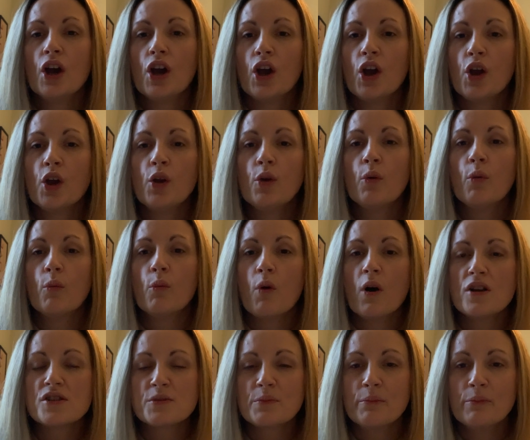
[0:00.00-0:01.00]
who
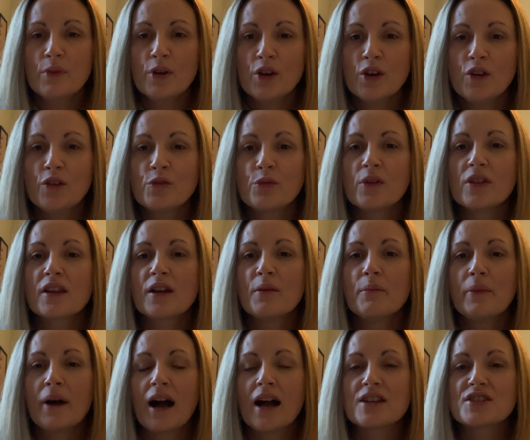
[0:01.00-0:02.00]
was moved with
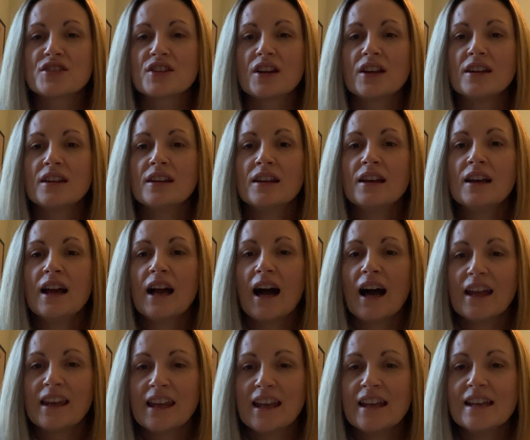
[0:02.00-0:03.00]
compassion,
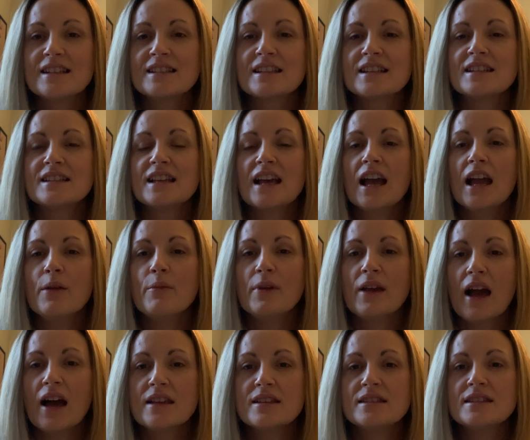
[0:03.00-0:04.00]
and he is the same
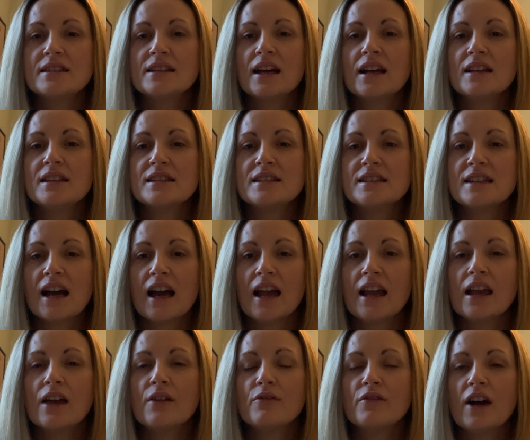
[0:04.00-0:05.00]
yesterday, today,
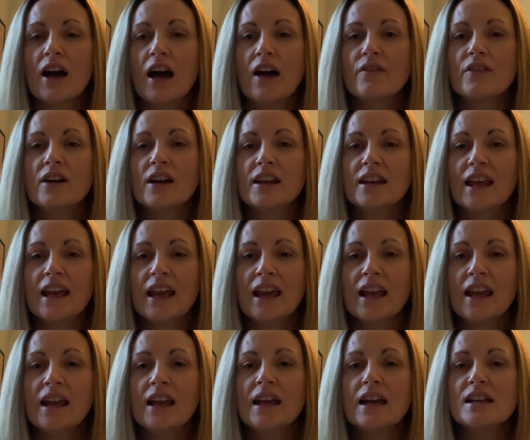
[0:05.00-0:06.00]
and forever, and
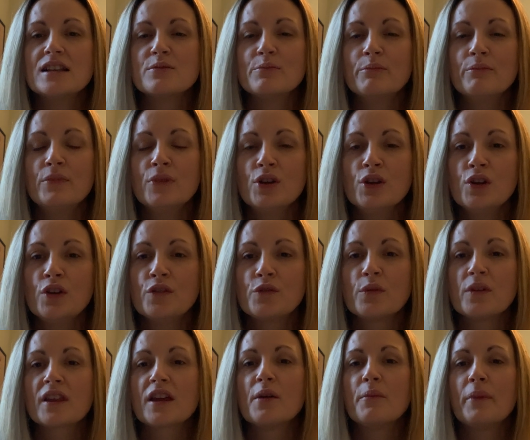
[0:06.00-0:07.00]
he is moved
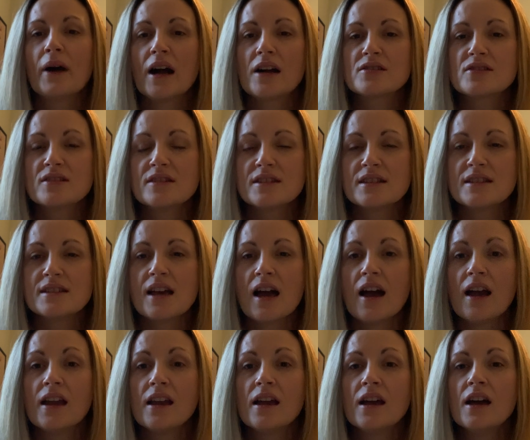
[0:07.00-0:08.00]
with compassion
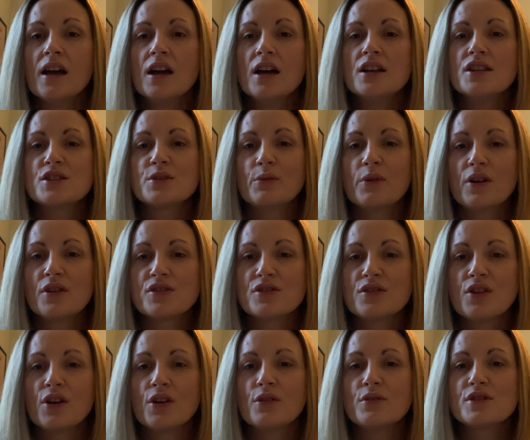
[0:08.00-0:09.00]
today towards
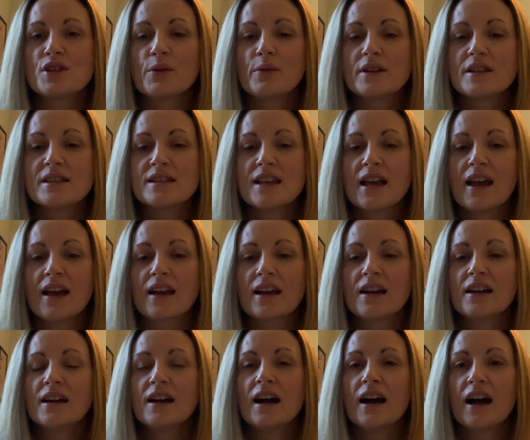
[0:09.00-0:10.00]
those who are sick
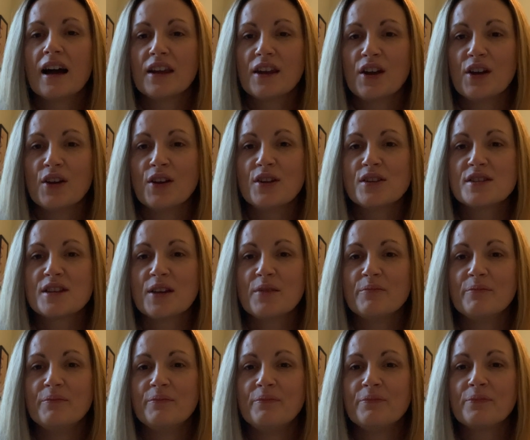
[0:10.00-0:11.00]
and hurting.
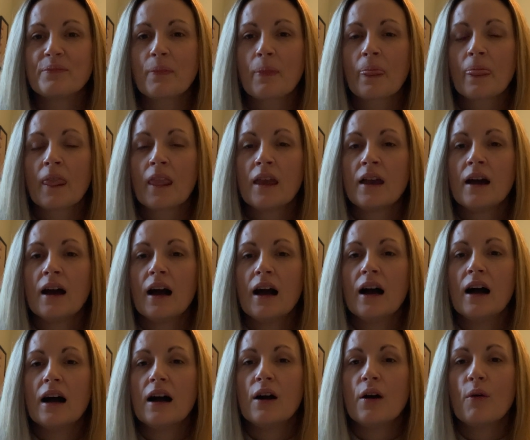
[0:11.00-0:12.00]

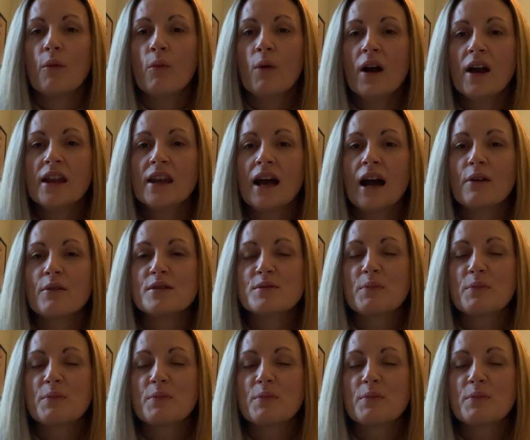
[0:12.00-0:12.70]
When I was